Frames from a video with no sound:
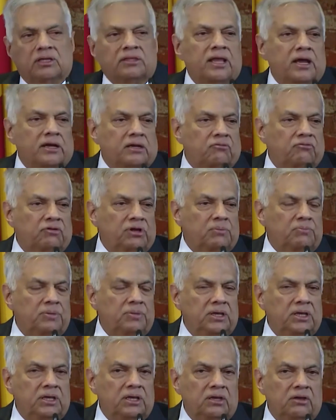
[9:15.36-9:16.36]
That will
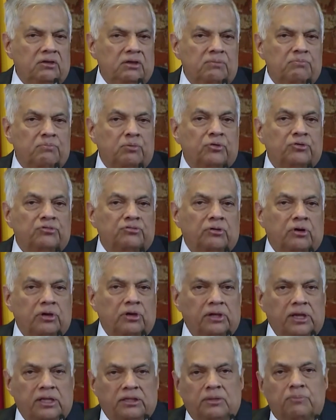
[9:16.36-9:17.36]
be
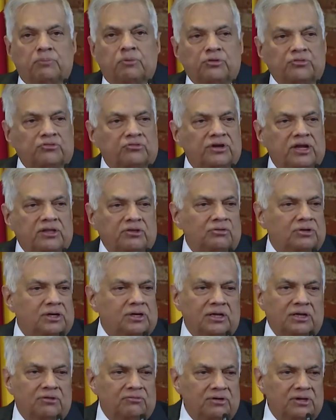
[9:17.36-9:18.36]
at the postgraduate
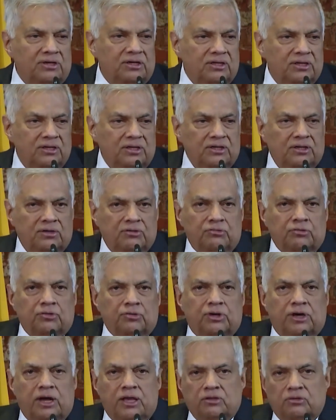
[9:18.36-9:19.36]
level. So
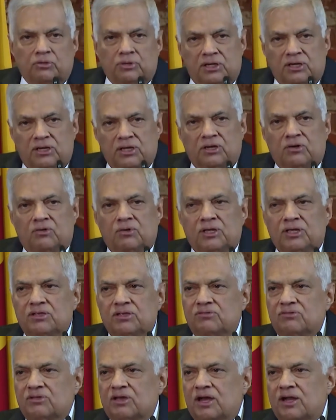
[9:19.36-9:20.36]
graduate
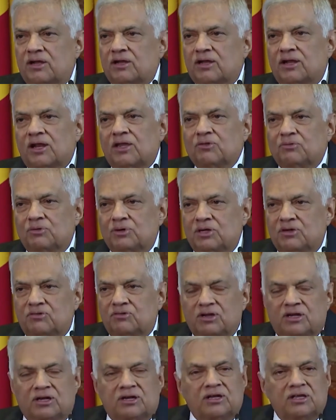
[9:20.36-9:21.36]
degrees, undergraduate
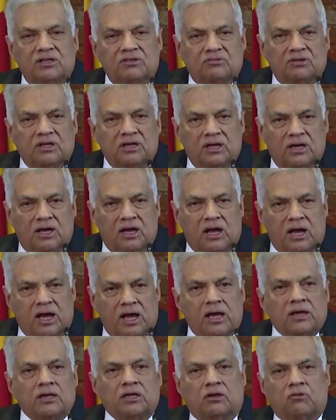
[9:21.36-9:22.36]
degrees
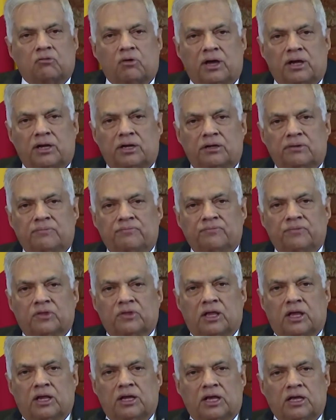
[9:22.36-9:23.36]
are required,
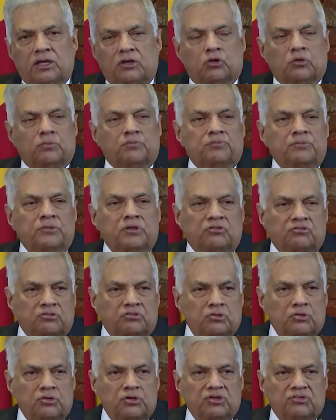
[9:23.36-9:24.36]
and I hope this
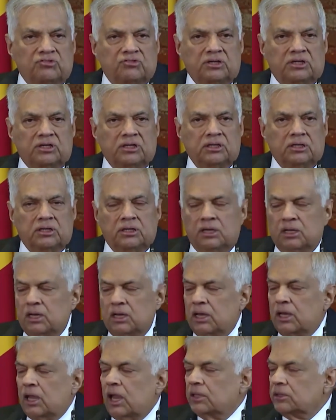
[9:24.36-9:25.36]
university,
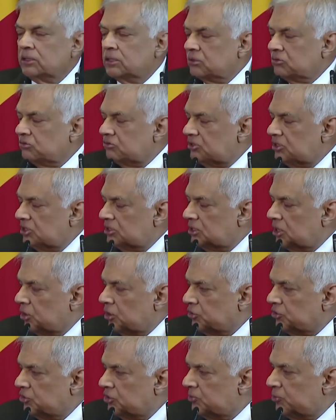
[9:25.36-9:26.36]
I think Sri
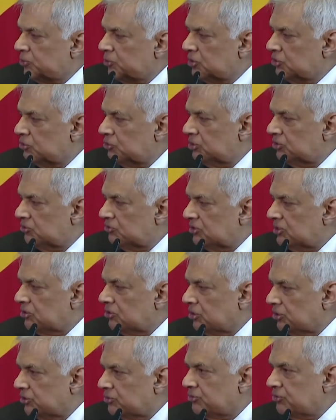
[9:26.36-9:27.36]
Jawadanapura University
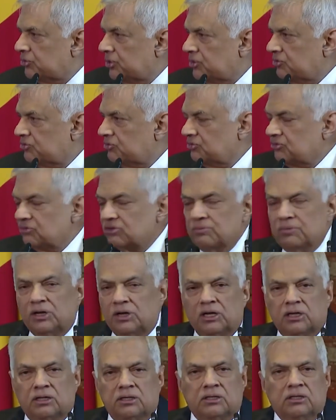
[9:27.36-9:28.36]
also has
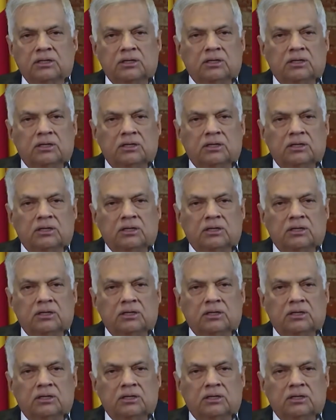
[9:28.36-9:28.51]
similar